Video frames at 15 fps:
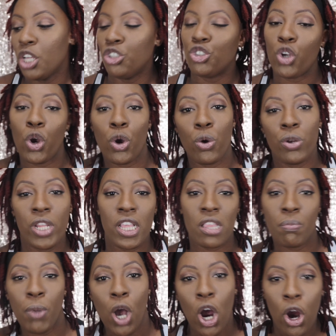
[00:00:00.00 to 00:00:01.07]
Turn
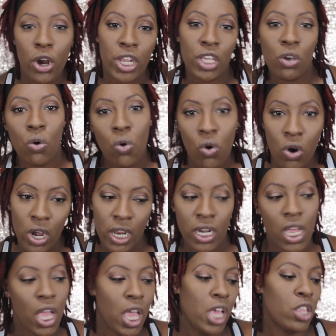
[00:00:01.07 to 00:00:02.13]
this party
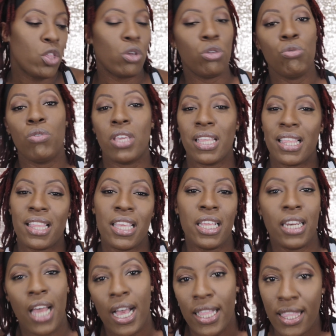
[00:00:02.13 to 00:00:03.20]
on so you can see
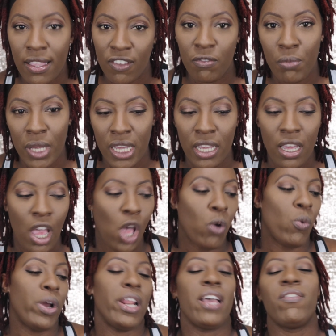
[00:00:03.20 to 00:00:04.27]
lots of me
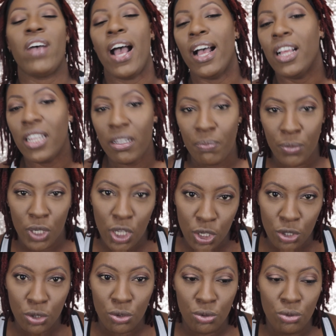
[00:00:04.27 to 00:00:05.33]
whenever I
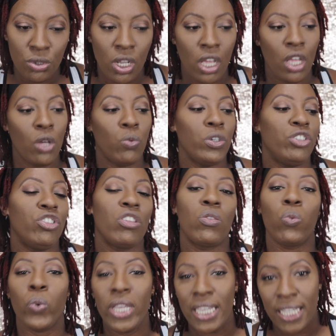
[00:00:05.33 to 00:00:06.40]
upload, which
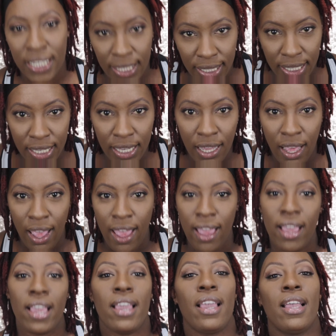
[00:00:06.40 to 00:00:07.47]
is weekly.
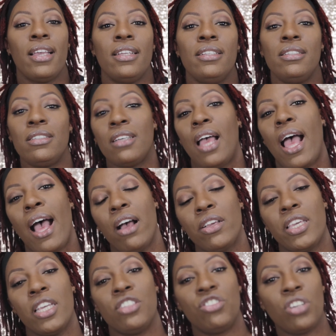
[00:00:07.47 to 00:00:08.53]
And I'll
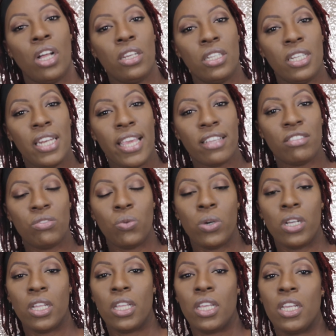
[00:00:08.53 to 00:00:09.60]
catch y'all in the next
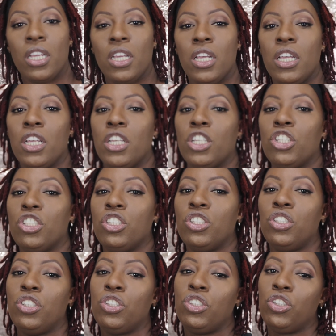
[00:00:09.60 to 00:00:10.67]
one.
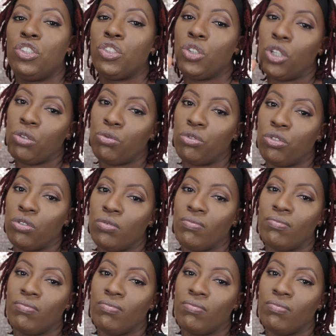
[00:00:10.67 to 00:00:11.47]
Toodles.